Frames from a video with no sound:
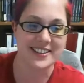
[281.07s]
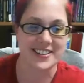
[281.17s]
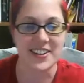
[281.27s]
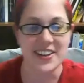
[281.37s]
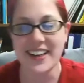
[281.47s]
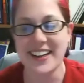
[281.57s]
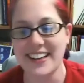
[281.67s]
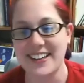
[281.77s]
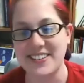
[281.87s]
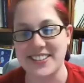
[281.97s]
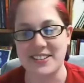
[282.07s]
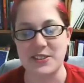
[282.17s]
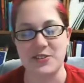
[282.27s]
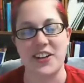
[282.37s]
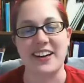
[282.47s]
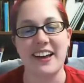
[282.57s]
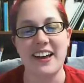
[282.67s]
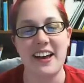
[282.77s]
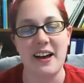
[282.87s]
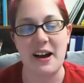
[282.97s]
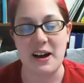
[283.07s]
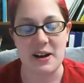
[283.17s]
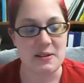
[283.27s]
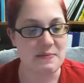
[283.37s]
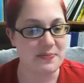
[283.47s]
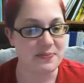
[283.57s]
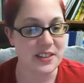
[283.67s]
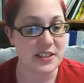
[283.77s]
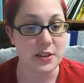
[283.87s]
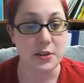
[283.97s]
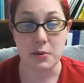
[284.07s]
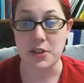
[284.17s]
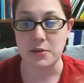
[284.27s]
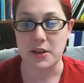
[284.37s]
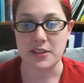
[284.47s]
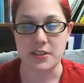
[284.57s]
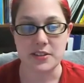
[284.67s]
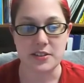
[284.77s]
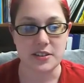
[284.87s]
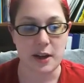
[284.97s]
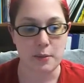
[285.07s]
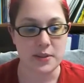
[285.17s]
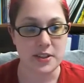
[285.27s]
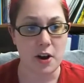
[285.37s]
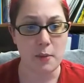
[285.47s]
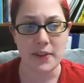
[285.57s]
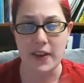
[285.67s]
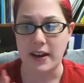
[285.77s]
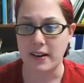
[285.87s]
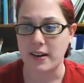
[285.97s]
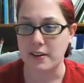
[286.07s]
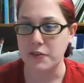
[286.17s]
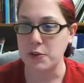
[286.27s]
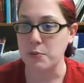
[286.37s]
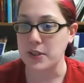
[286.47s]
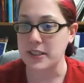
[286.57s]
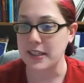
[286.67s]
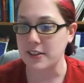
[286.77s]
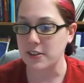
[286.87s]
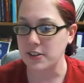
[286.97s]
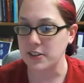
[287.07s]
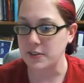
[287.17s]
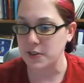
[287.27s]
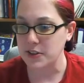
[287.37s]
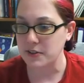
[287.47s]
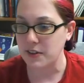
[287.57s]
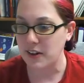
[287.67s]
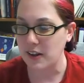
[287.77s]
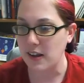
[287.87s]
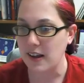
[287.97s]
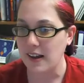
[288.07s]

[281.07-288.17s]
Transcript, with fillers: So it was it was fun. Um, so I brought you on to to help us talk about that. A few particulars, first of all.